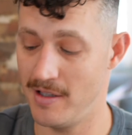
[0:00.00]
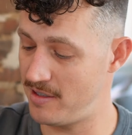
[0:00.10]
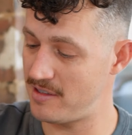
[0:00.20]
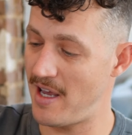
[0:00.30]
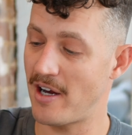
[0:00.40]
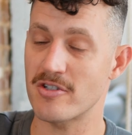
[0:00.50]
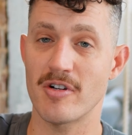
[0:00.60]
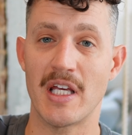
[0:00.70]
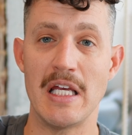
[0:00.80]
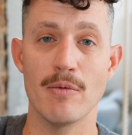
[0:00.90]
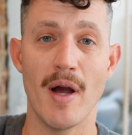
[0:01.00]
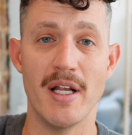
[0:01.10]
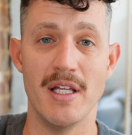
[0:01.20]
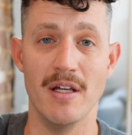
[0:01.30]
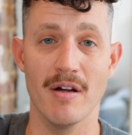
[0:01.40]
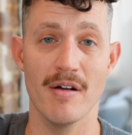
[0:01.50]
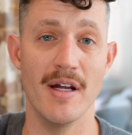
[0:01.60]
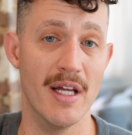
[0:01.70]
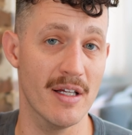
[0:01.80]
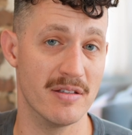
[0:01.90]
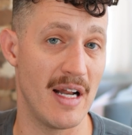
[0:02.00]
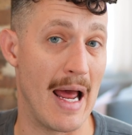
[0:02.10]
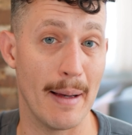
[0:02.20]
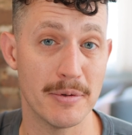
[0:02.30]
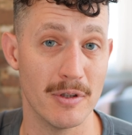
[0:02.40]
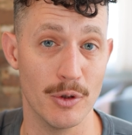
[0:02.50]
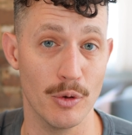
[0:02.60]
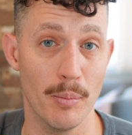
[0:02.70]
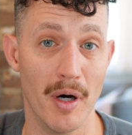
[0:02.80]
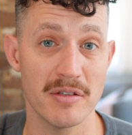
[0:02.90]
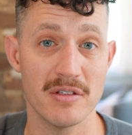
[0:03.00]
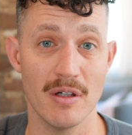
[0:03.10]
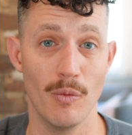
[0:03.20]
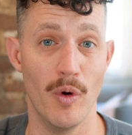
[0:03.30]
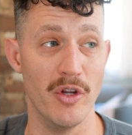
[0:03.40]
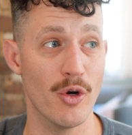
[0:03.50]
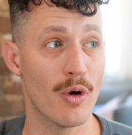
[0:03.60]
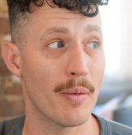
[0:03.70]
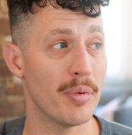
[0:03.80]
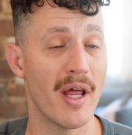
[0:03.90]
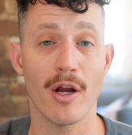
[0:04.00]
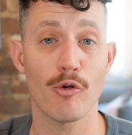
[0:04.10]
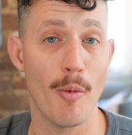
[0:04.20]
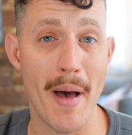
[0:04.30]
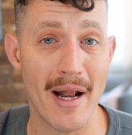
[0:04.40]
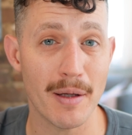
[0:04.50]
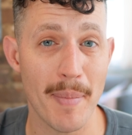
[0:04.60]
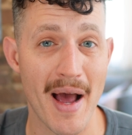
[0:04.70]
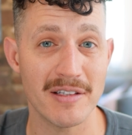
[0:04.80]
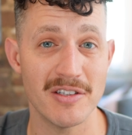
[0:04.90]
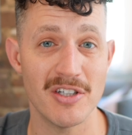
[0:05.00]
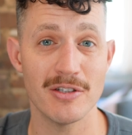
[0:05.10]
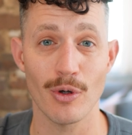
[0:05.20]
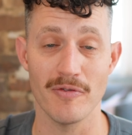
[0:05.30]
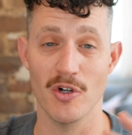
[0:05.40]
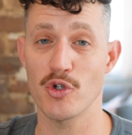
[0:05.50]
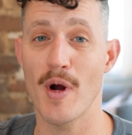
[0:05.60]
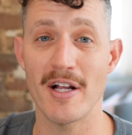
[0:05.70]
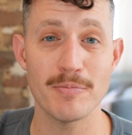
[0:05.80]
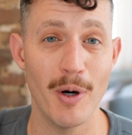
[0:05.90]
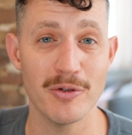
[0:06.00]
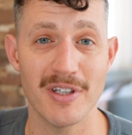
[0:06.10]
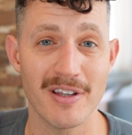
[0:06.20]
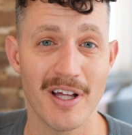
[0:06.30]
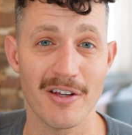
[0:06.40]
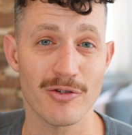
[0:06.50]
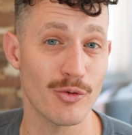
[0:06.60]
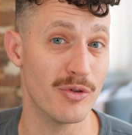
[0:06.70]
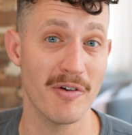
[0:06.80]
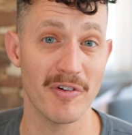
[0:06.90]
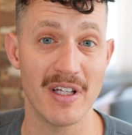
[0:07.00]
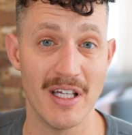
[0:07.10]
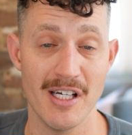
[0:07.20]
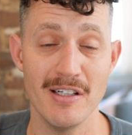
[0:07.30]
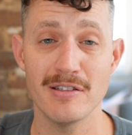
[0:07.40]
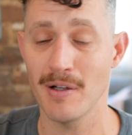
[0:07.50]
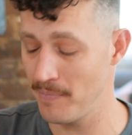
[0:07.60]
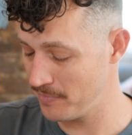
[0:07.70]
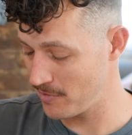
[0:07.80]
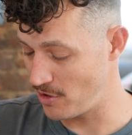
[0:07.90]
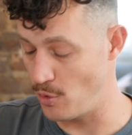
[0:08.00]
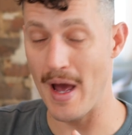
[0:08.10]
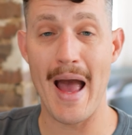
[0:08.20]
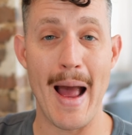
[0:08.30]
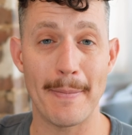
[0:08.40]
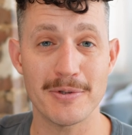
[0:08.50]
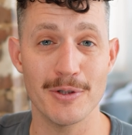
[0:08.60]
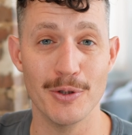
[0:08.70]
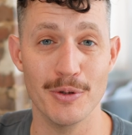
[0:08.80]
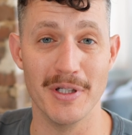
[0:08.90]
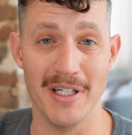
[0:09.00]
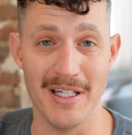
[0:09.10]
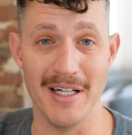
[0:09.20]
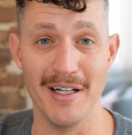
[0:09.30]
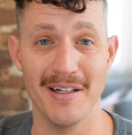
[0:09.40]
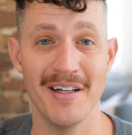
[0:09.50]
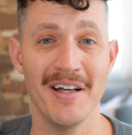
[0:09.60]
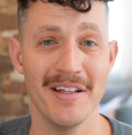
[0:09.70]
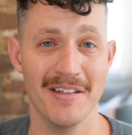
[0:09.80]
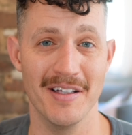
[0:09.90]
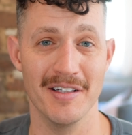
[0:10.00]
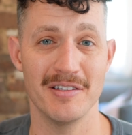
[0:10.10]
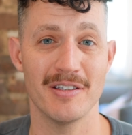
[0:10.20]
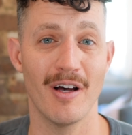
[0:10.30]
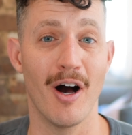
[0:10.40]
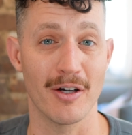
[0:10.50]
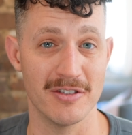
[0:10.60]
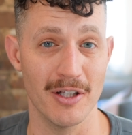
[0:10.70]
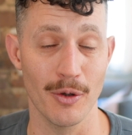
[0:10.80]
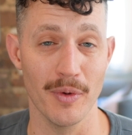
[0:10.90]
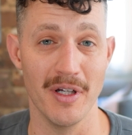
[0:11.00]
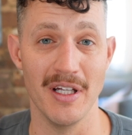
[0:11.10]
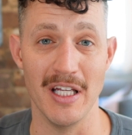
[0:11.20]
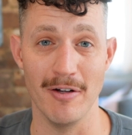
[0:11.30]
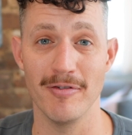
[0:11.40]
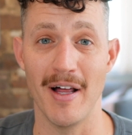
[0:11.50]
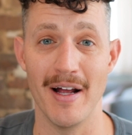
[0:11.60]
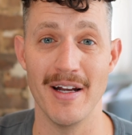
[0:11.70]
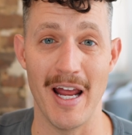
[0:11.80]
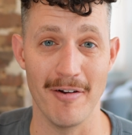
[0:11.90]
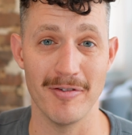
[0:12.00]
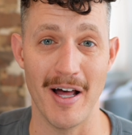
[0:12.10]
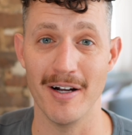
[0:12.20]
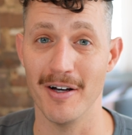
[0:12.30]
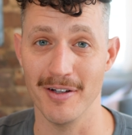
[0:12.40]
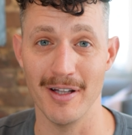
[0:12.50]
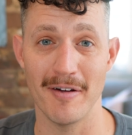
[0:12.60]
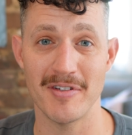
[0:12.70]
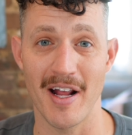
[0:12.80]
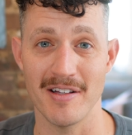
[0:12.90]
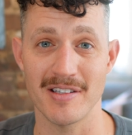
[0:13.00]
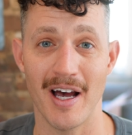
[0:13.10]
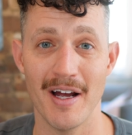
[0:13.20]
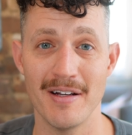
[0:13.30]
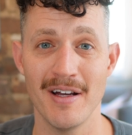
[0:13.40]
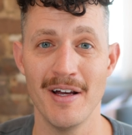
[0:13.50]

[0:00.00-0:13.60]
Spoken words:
this extra key right here is an absolute must. When you're playing chromatic passages or if you're transposing things through different keys, you absolutely need this auxiliary E-flat, A-flat on the left-hand side.